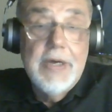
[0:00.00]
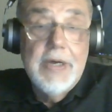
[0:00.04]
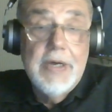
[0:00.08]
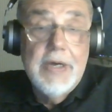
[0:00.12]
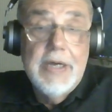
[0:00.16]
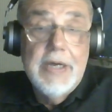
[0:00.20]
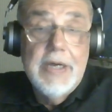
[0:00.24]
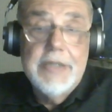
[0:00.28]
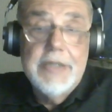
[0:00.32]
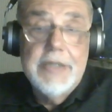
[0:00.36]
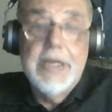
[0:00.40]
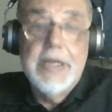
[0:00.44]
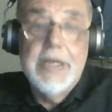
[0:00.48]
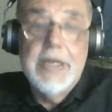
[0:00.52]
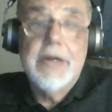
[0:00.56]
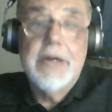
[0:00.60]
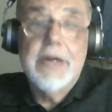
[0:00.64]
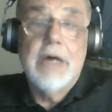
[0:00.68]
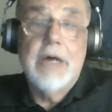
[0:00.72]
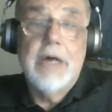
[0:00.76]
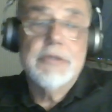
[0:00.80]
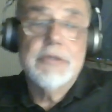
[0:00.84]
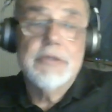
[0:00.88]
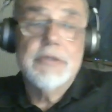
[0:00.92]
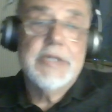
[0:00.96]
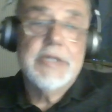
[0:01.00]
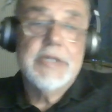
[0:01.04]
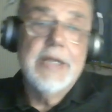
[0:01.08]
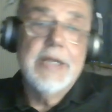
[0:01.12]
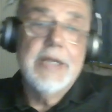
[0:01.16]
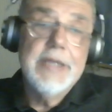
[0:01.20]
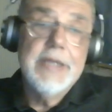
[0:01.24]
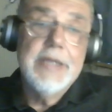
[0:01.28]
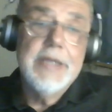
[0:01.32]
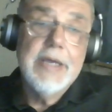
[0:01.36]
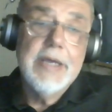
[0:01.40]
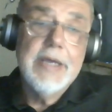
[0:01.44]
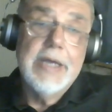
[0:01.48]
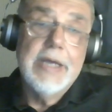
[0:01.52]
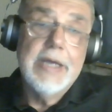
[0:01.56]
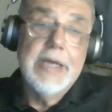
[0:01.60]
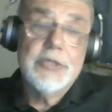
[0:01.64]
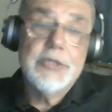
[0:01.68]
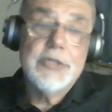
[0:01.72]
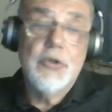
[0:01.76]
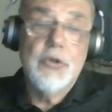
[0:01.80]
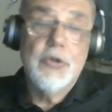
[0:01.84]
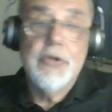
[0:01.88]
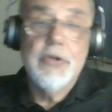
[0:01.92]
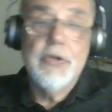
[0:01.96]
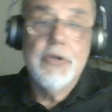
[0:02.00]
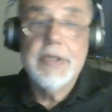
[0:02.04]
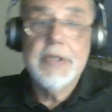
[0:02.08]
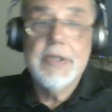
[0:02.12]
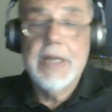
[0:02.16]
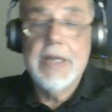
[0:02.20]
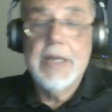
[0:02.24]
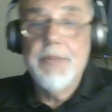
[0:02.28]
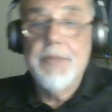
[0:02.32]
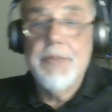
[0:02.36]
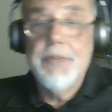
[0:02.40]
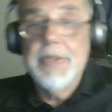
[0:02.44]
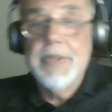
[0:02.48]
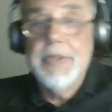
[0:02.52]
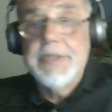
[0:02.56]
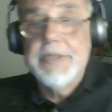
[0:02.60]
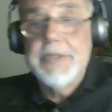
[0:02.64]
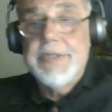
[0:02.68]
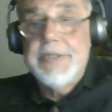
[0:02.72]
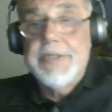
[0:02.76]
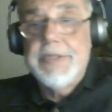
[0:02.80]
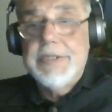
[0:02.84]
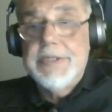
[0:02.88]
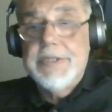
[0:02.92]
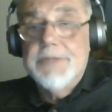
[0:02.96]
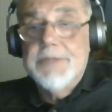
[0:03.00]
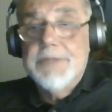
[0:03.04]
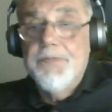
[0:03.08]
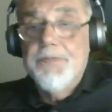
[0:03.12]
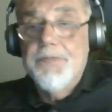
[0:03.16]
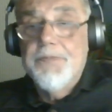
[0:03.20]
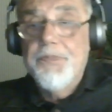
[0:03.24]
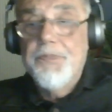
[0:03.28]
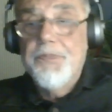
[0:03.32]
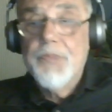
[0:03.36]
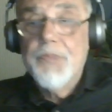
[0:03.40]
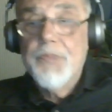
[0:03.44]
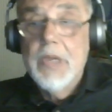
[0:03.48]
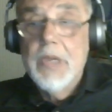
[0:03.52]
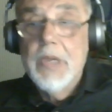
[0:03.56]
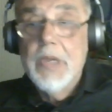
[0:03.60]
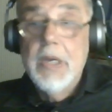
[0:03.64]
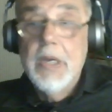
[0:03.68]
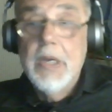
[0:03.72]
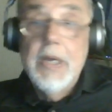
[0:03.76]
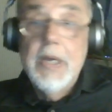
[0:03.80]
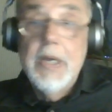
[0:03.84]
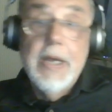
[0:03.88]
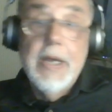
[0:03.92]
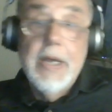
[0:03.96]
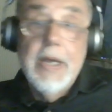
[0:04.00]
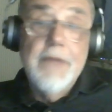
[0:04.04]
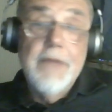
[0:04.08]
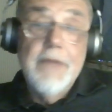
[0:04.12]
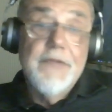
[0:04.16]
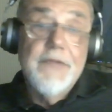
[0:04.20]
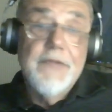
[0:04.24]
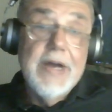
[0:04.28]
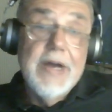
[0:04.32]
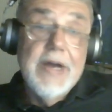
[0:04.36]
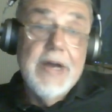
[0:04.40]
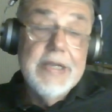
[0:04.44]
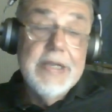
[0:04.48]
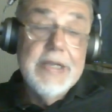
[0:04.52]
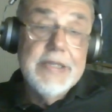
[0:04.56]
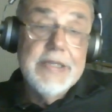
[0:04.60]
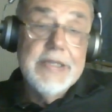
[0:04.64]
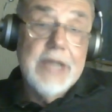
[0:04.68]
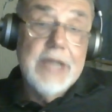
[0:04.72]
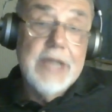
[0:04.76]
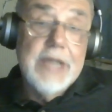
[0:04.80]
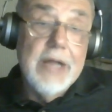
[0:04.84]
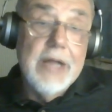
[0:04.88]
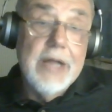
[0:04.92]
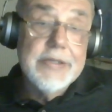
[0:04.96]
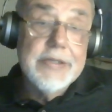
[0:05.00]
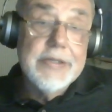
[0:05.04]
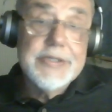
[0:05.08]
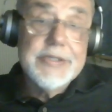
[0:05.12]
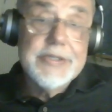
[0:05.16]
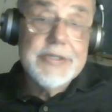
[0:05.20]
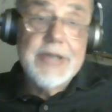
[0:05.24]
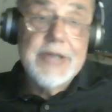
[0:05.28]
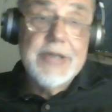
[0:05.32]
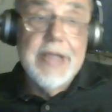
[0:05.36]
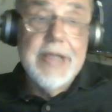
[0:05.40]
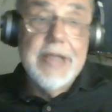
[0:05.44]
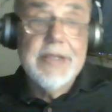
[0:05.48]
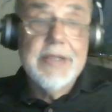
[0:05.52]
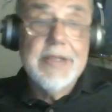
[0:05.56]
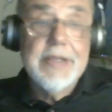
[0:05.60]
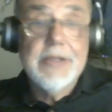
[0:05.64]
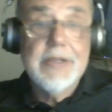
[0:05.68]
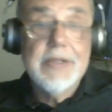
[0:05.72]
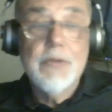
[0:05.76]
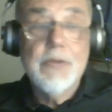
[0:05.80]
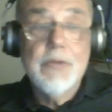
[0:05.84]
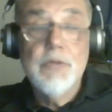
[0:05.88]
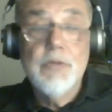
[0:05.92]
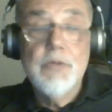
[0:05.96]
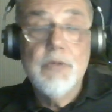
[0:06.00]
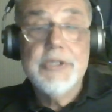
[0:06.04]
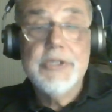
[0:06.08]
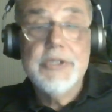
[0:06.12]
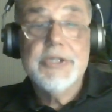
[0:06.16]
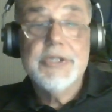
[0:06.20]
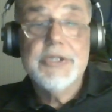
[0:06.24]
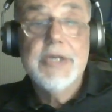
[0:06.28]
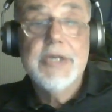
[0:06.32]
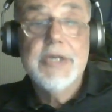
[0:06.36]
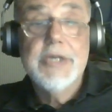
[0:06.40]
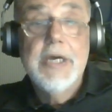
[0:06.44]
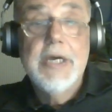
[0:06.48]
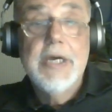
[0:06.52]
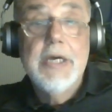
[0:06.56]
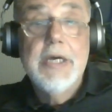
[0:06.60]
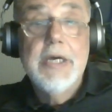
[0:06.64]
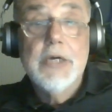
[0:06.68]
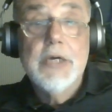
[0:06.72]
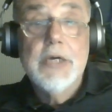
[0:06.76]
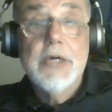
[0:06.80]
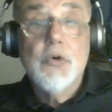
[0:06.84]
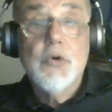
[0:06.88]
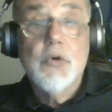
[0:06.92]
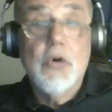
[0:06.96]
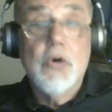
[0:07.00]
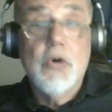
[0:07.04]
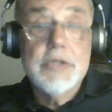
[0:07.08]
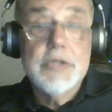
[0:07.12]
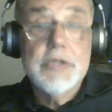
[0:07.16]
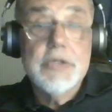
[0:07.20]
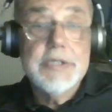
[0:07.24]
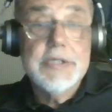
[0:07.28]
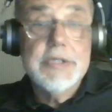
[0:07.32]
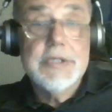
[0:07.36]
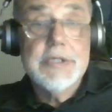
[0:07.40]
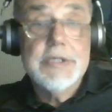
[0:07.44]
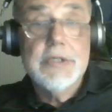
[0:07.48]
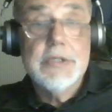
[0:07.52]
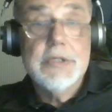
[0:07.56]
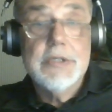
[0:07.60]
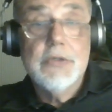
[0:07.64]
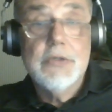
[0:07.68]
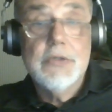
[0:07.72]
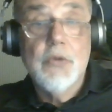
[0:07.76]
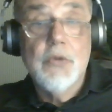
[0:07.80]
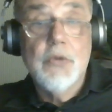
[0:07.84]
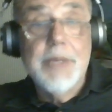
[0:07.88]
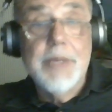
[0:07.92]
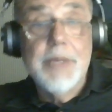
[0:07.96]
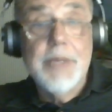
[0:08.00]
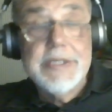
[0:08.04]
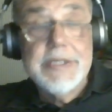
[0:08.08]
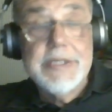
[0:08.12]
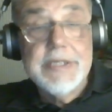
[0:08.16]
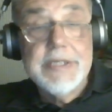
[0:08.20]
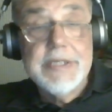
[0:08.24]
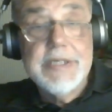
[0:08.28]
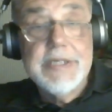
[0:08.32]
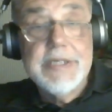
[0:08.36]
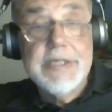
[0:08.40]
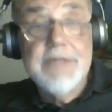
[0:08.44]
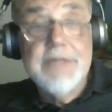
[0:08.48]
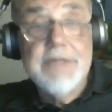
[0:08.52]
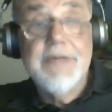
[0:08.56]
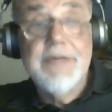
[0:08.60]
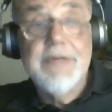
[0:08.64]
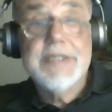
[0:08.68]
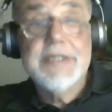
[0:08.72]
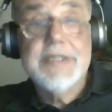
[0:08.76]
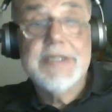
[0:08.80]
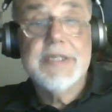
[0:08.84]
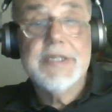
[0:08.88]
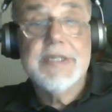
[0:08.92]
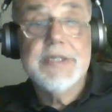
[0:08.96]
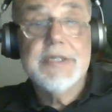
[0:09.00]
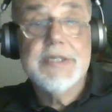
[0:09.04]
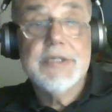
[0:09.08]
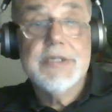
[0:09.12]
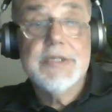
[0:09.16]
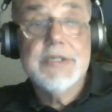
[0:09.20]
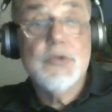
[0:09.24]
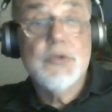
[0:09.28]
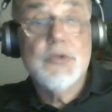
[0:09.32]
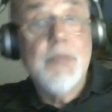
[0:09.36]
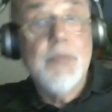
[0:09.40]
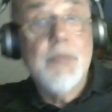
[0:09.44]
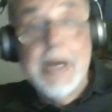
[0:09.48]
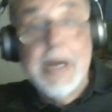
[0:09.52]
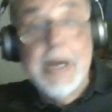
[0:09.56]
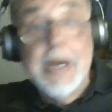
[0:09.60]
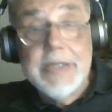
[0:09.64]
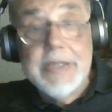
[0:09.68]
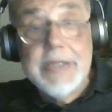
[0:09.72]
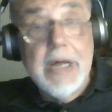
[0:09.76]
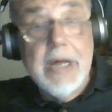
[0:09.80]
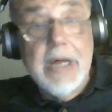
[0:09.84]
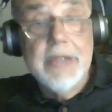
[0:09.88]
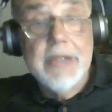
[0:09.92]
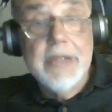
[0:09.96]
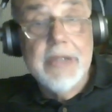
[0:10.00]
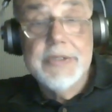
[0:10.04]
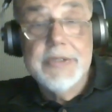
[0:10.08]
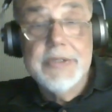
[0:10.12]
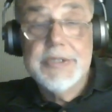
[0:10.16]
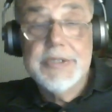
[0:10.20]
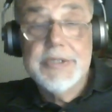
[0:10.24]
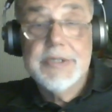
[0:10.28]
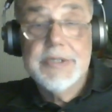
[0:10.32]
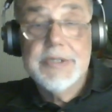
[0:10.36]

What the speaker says: their outstanding external liabilities. And finally, dollar strength, which causes domestic investors to buy dollars